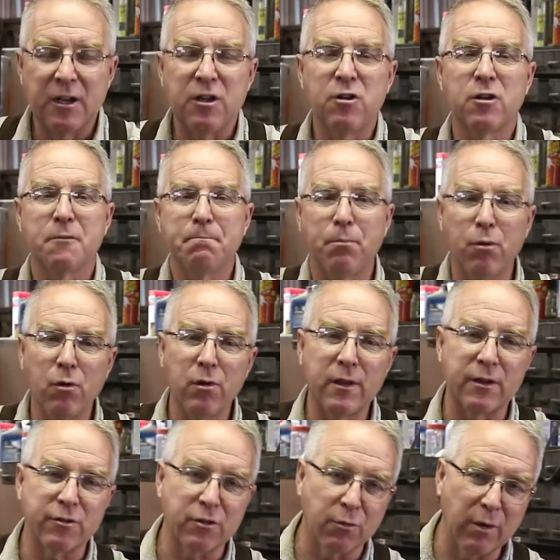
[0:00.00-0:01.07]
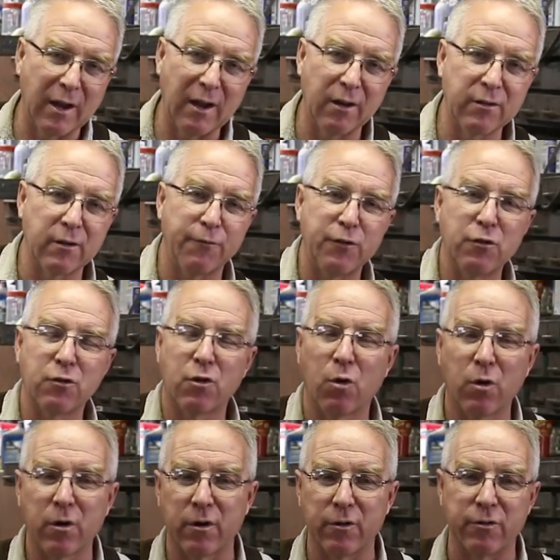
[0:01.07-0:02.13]
You can pull this around a few
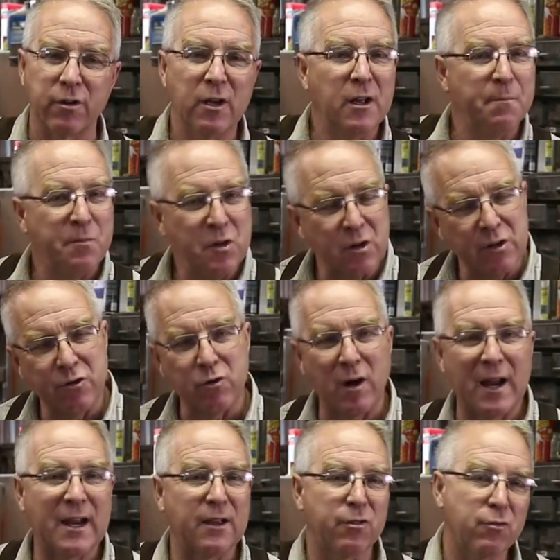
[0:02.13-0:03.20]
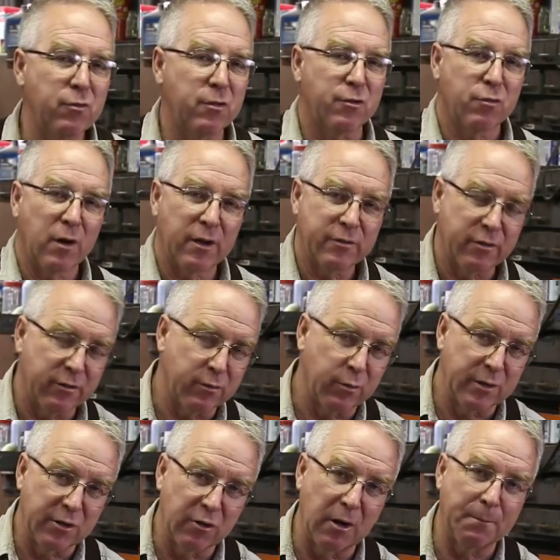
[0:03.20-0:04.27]
corners. You can drag it through the trusses
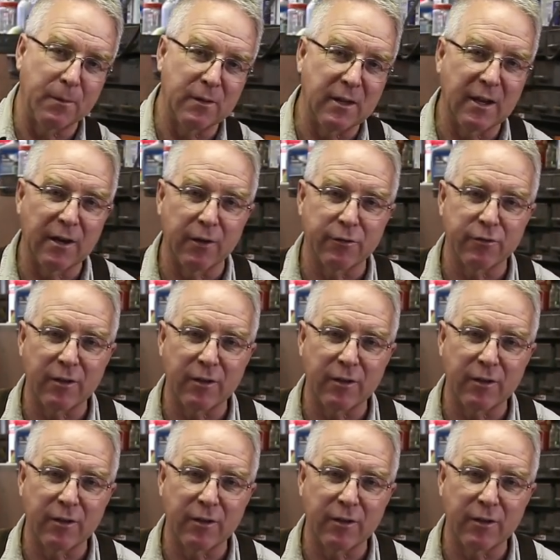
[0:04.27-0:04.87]
when you're up in the air